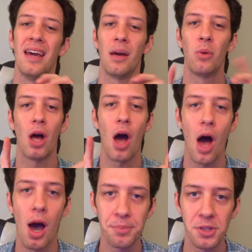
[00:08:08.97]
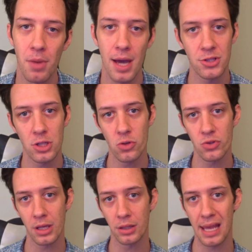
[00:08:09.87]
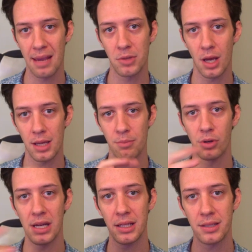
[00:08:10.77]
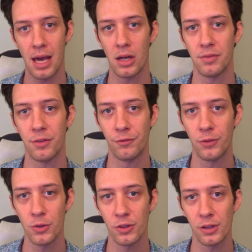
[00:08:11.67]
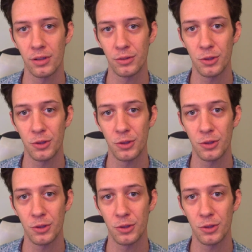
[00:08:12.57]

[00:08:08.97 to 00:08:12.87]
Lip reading: and I want to optimize it using Lambda and break it down even further